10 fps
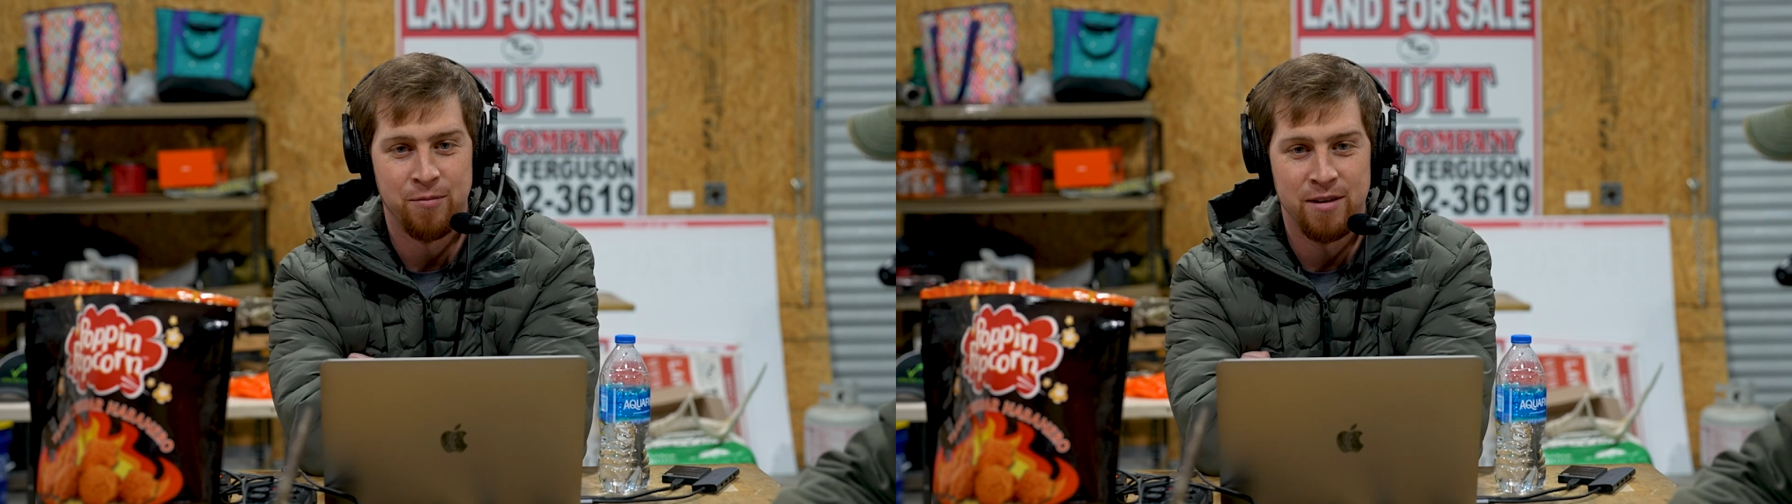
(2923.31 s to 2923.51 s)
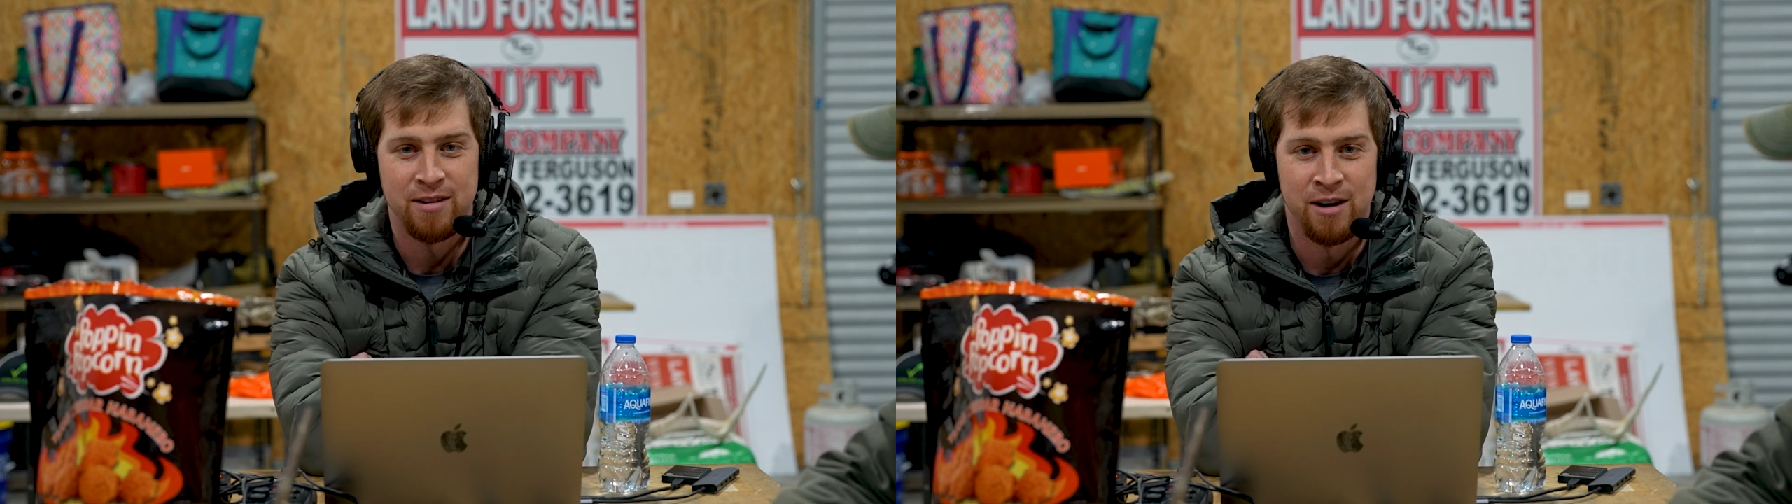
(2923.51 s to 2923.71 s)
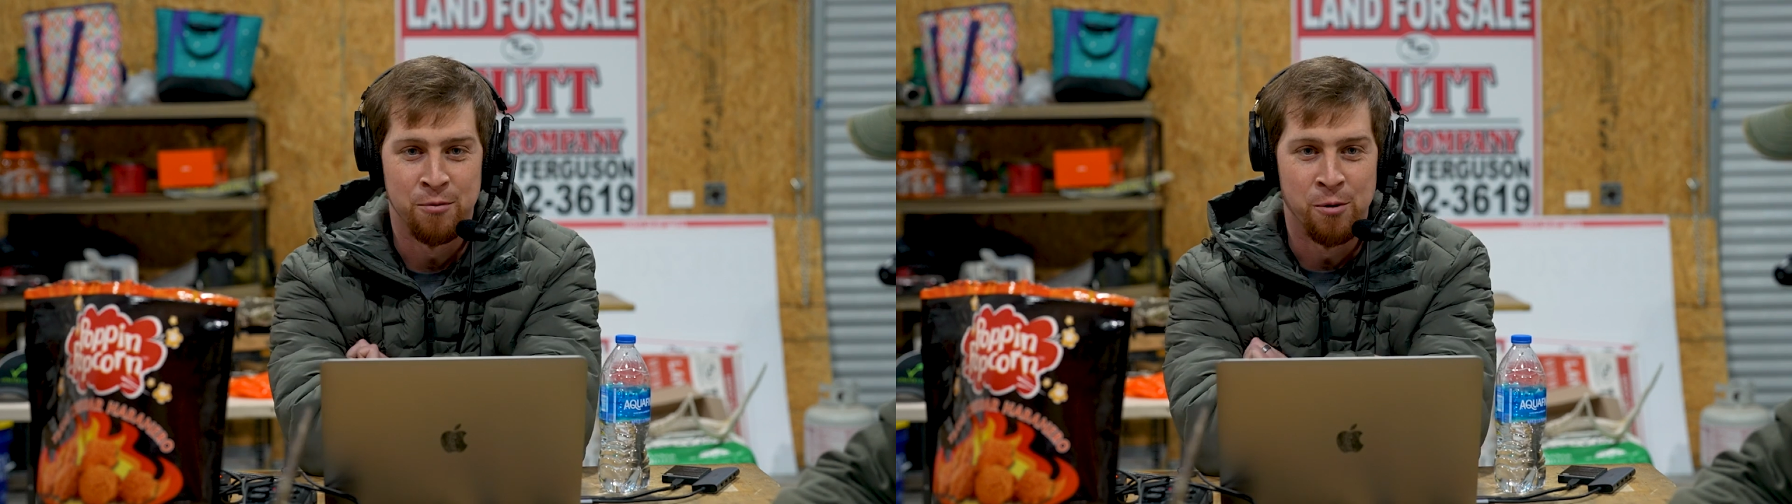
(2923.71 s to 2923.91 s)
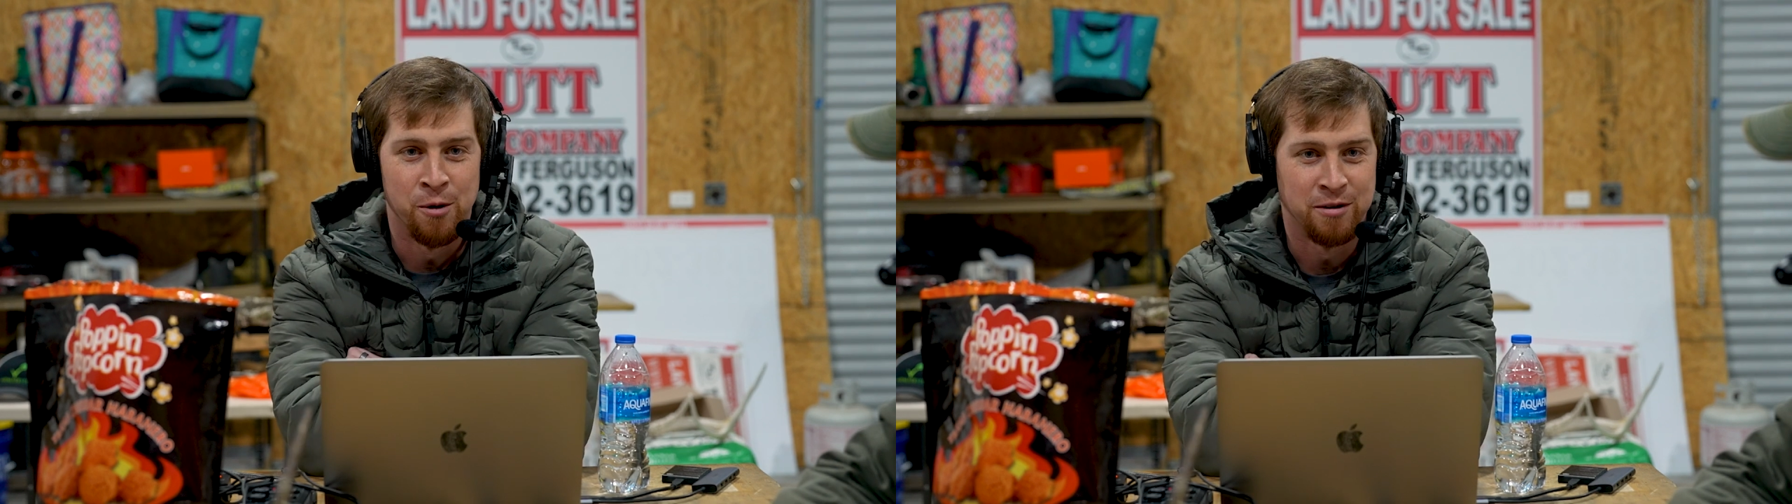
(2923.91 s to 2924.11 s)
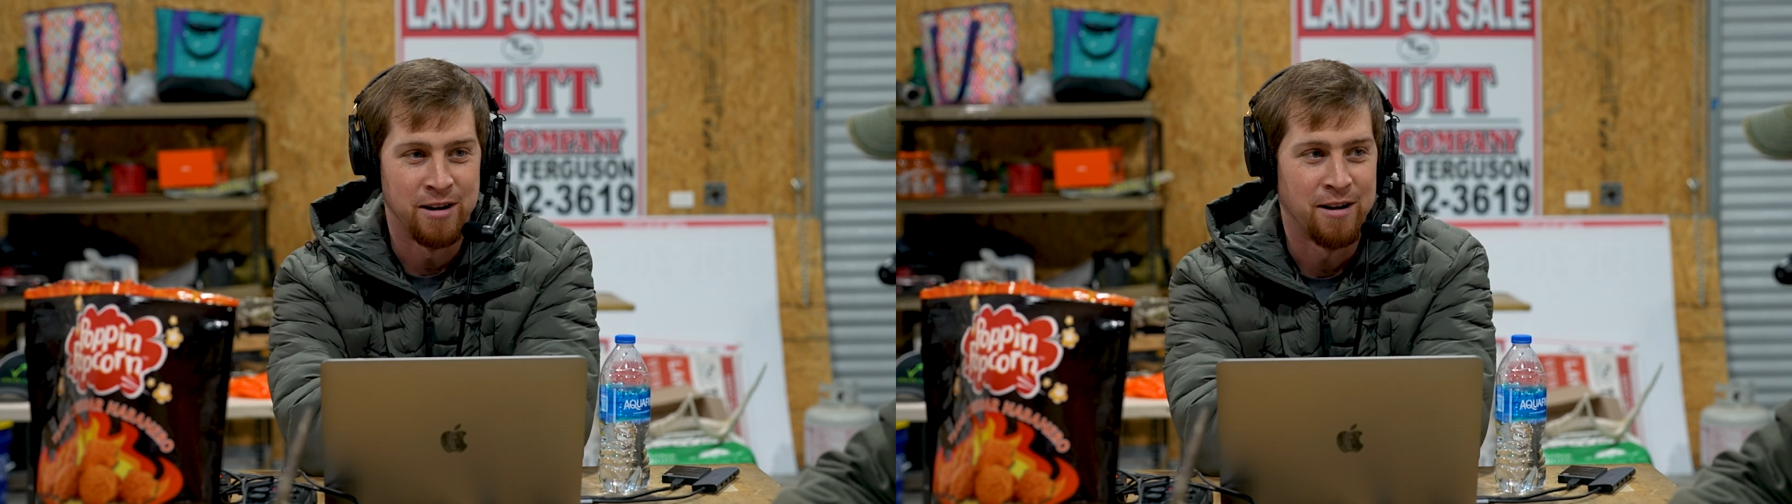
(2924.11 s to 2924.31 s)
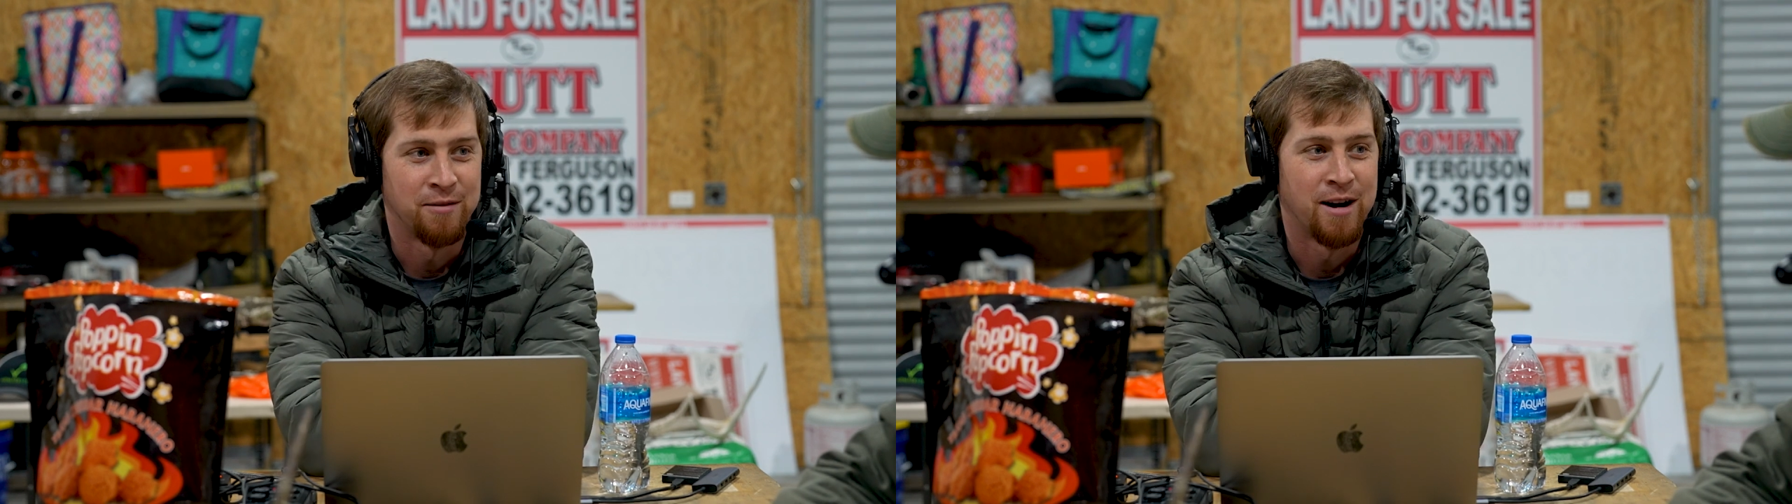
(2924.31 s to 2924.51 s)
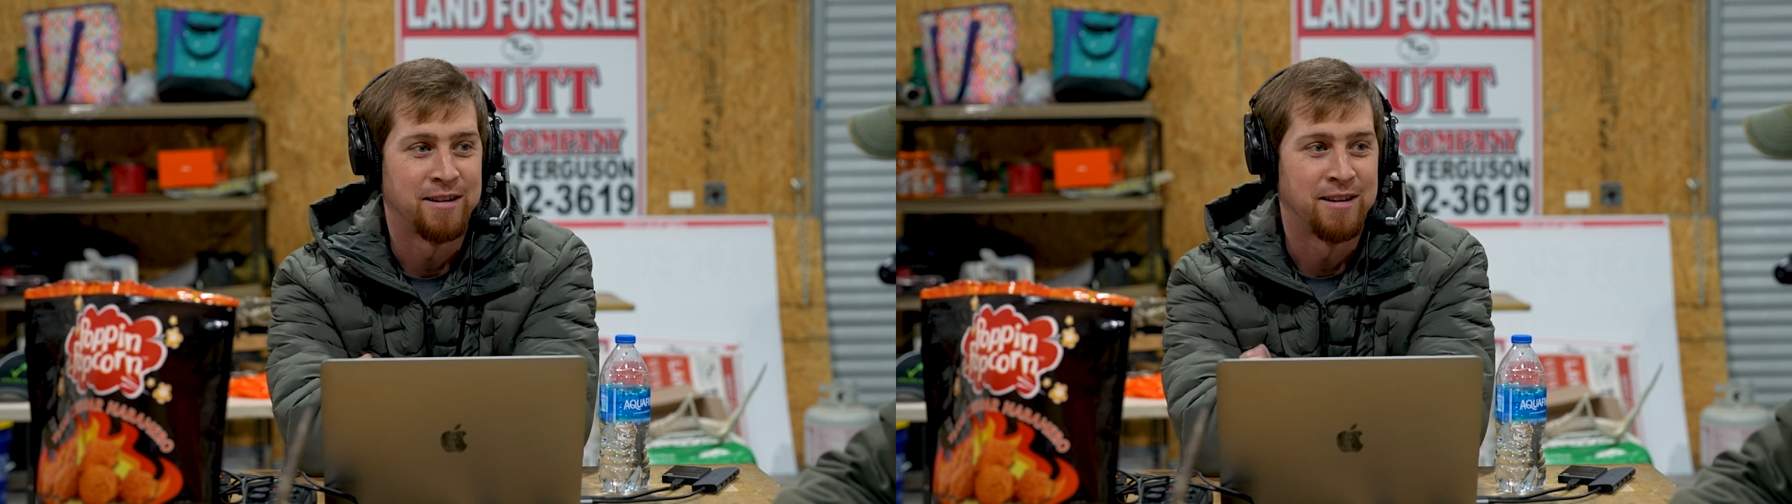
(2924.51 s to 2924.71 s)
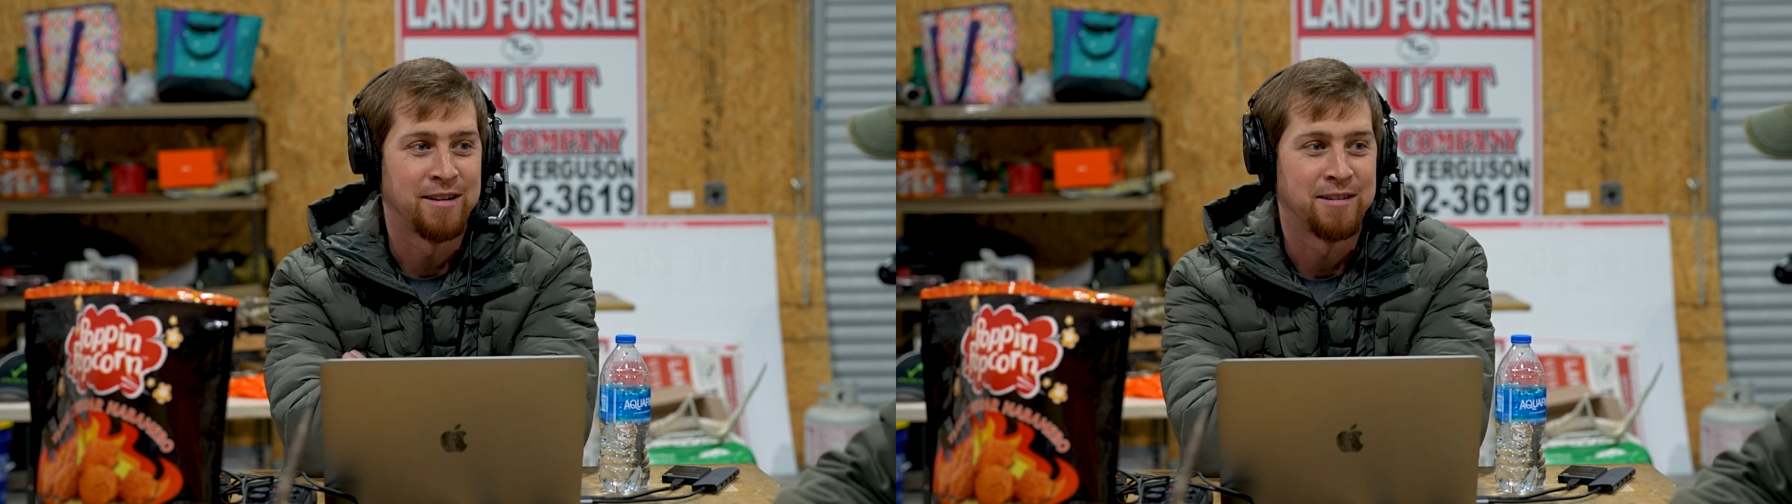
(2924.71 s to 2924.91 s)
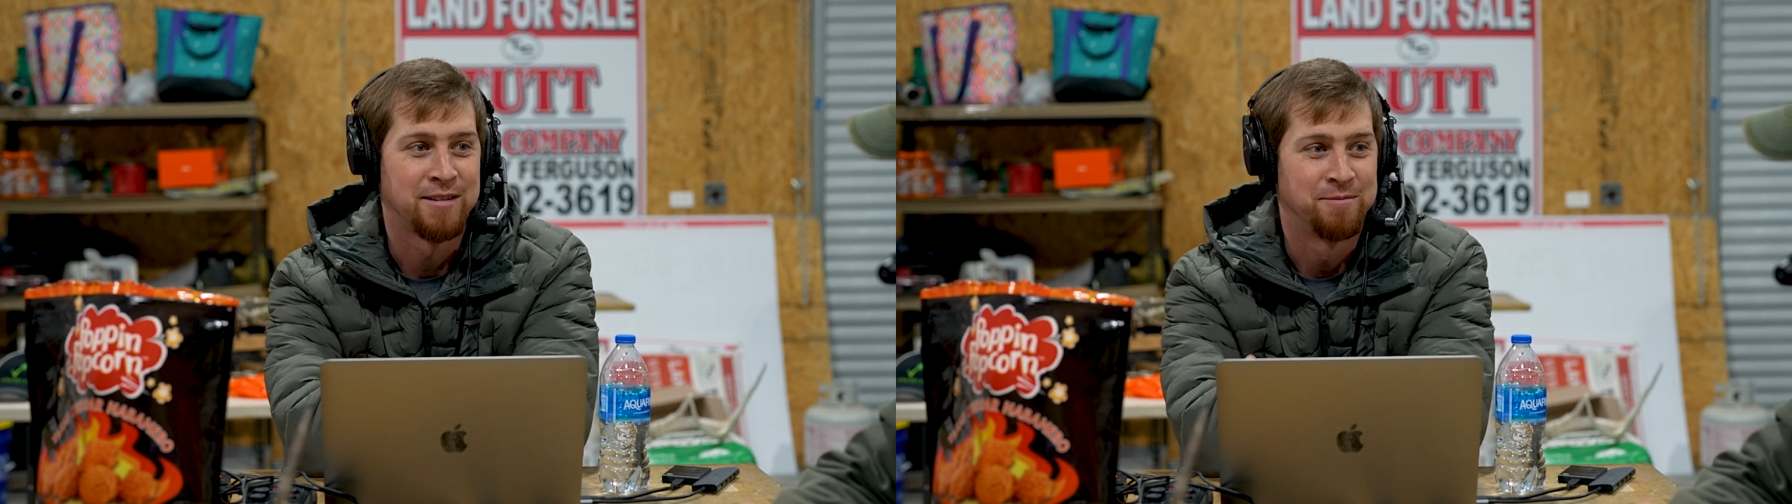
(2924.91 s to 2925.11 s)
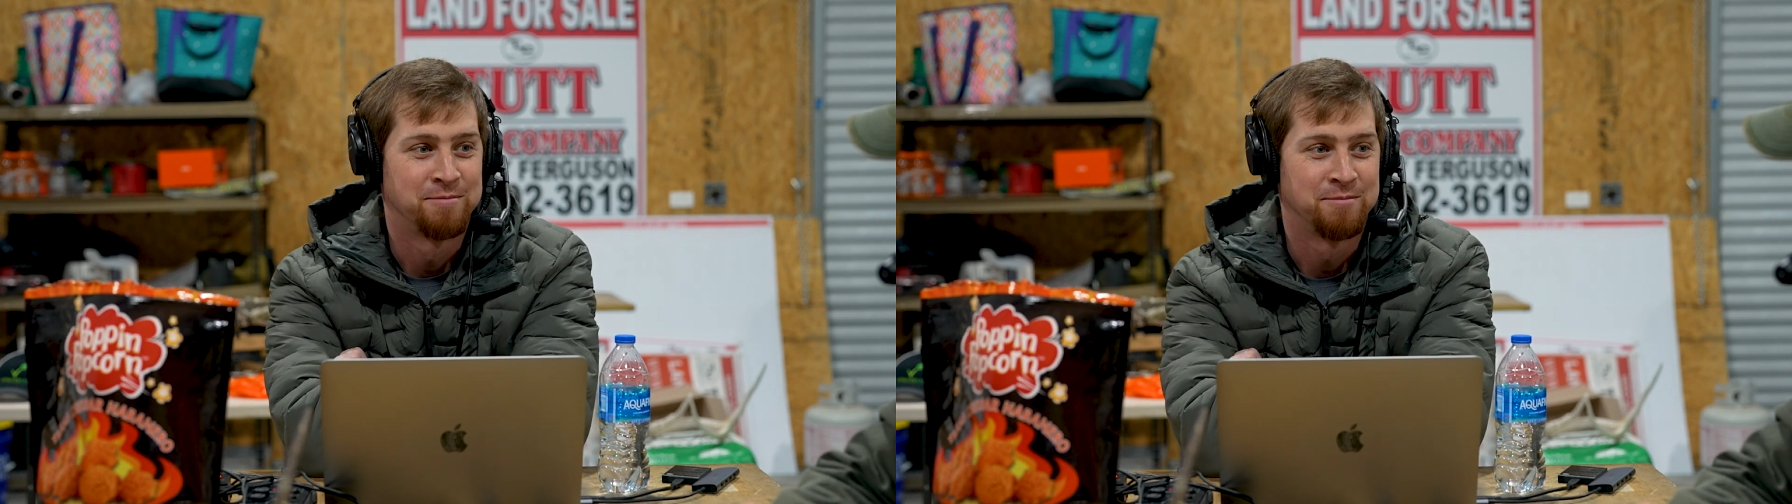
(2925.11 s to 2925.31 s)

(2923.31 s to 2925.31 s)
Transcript: sending wardens out to write tickets,